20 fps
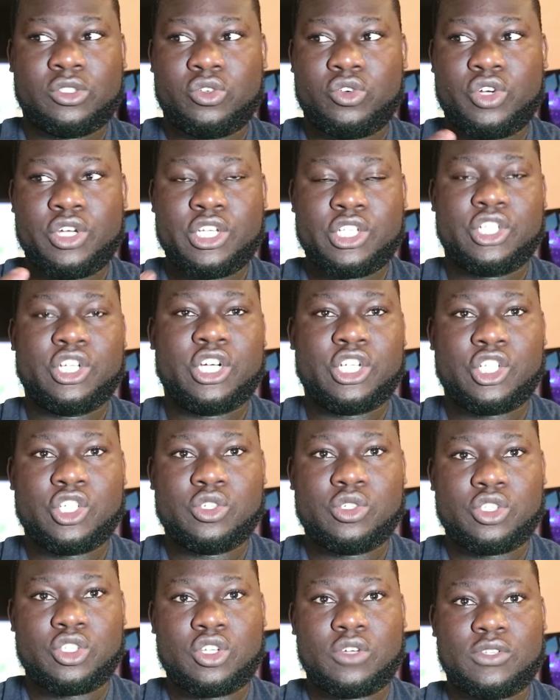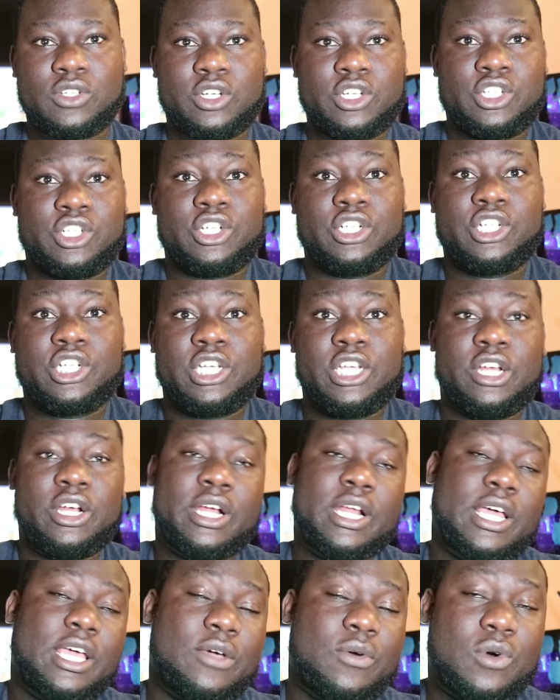Research those stuff. So research the
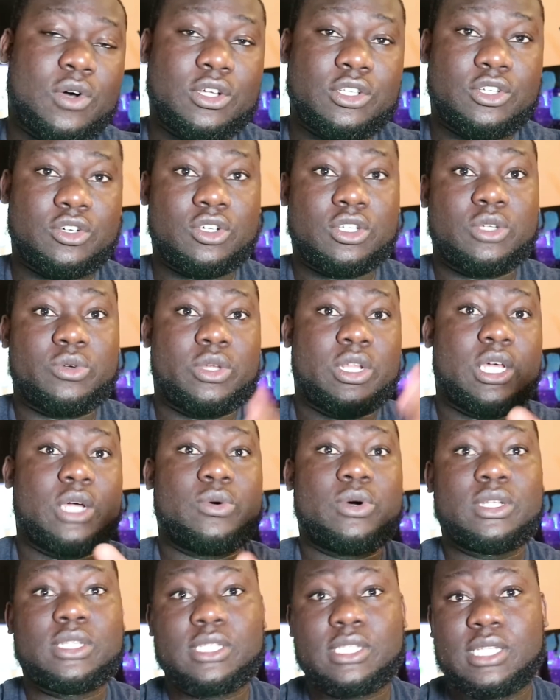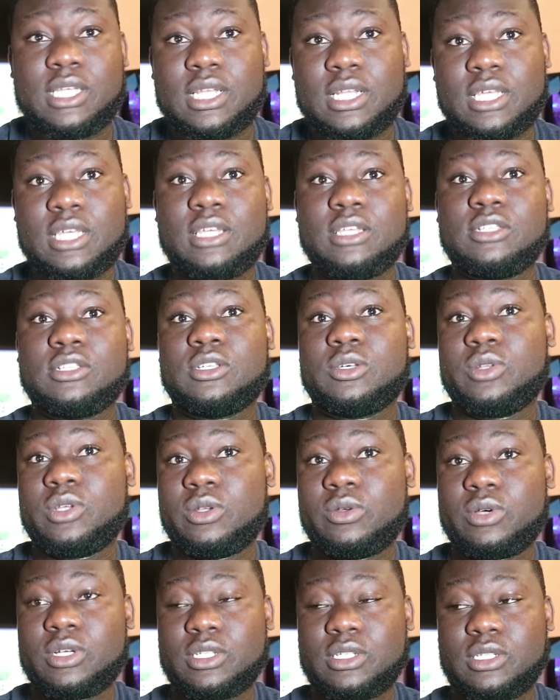area that you want to go to, whether you want to stay in Kingston,
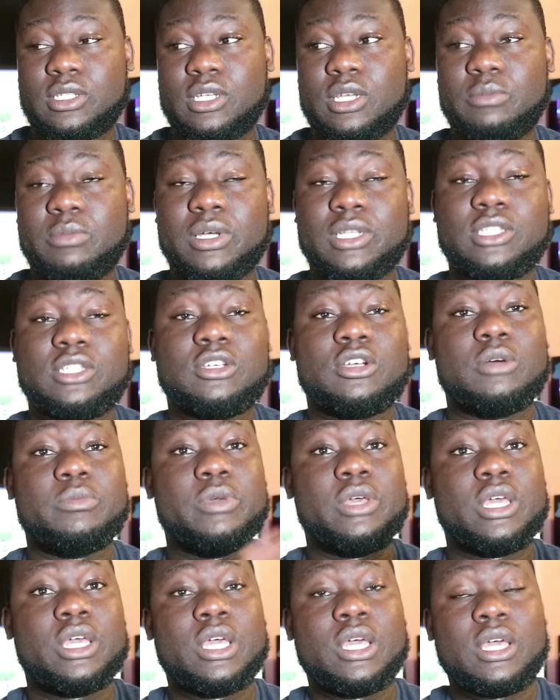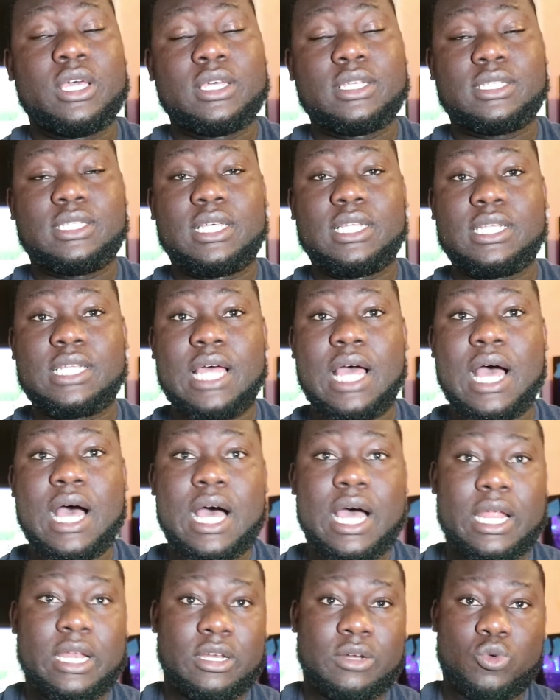you want to stay in Montego Bay, St.
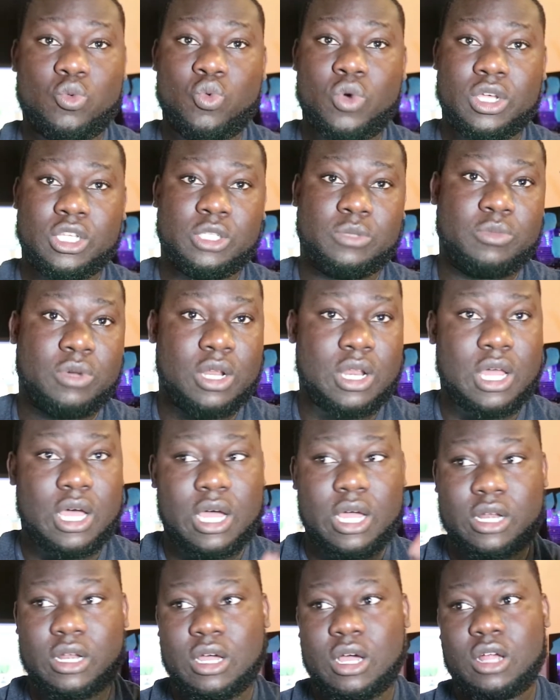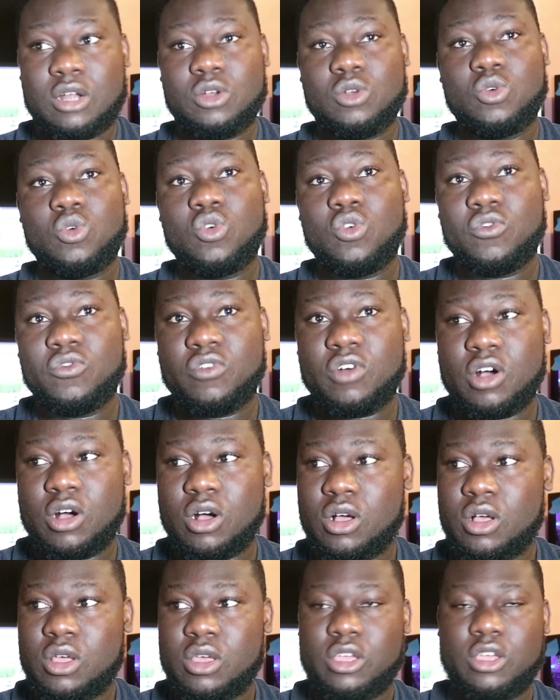Anne, Westmoreland, Hanover,
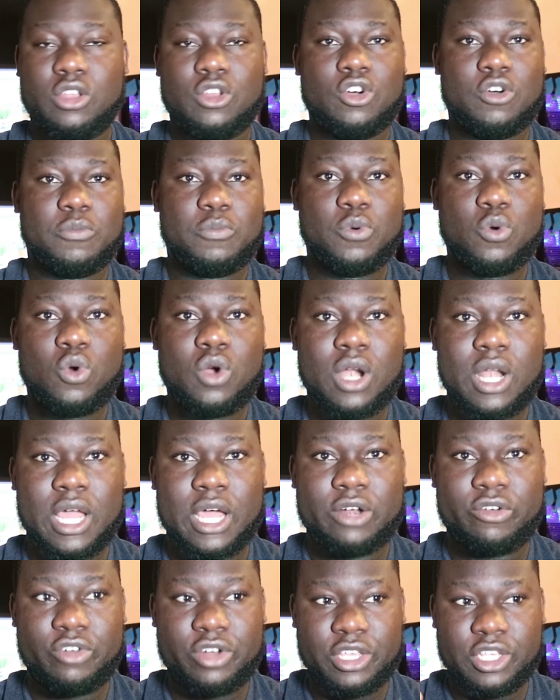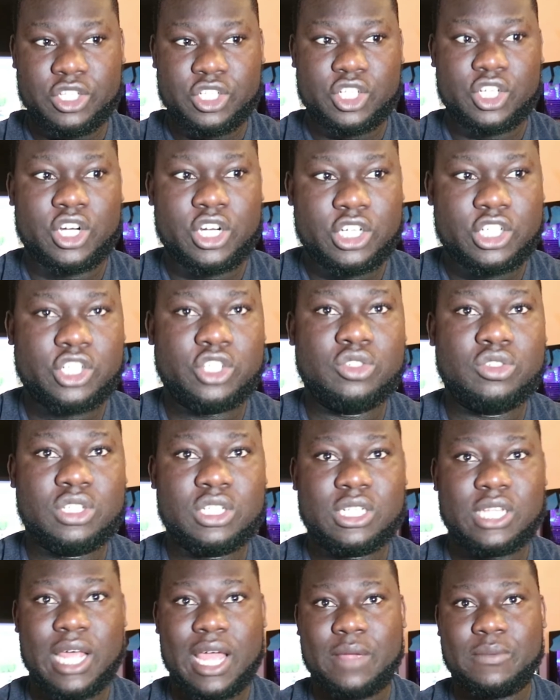you know, Portland. Research. Use
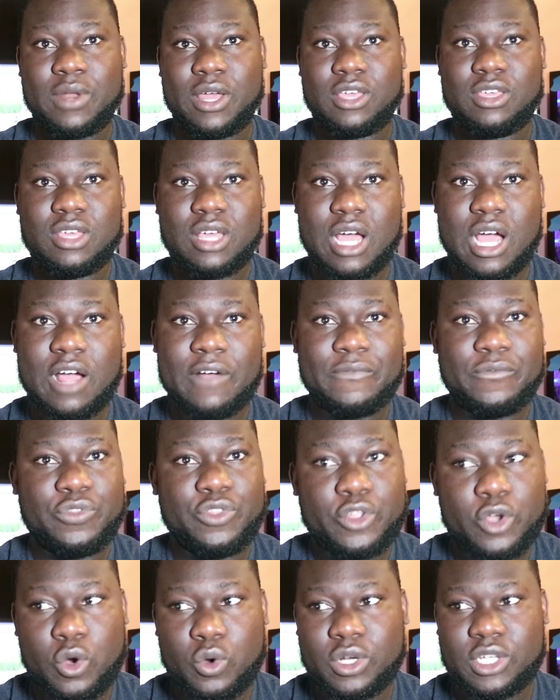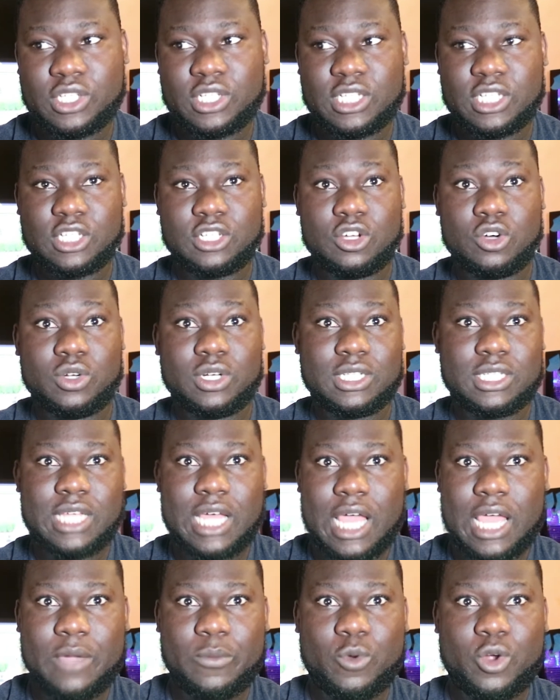the time that you have now. This is now the
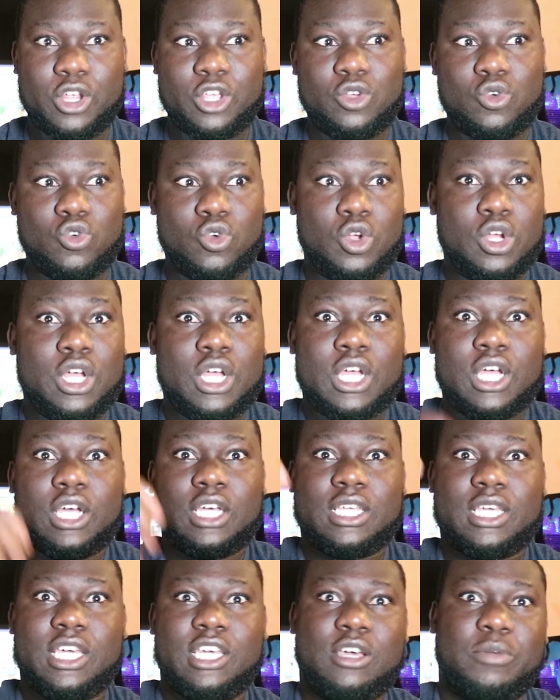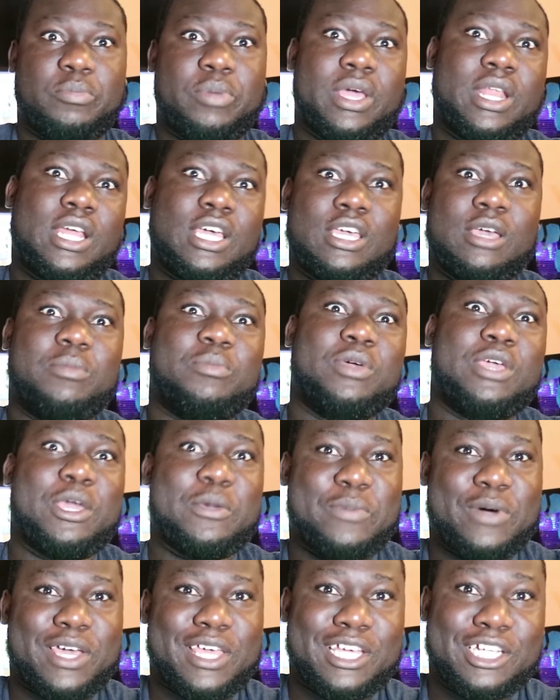time where you get your pen and your
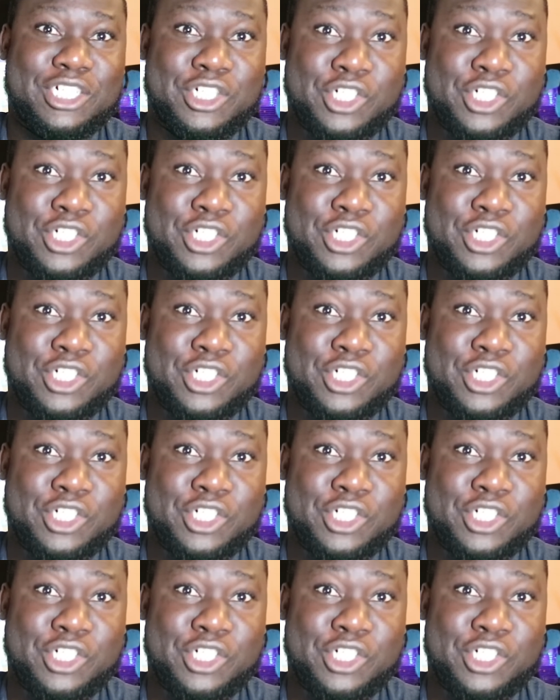paper and you